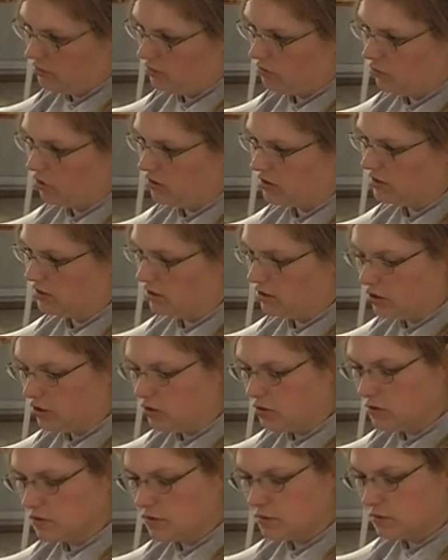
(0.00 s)
what did they
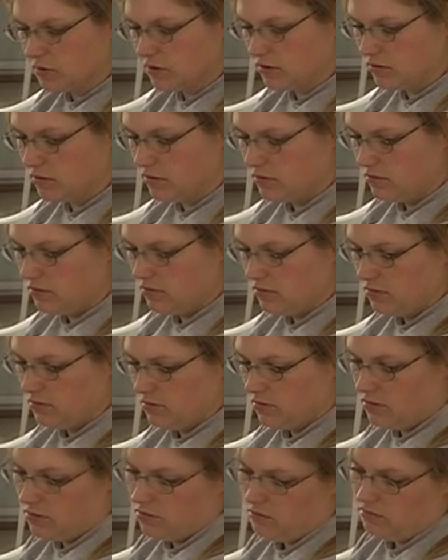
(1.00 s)
use, but
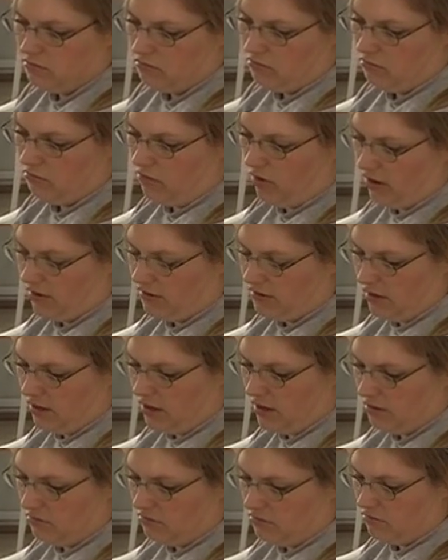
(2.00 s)
past
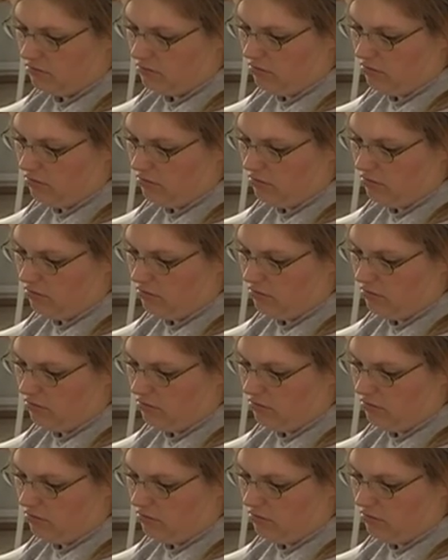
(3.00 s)
that.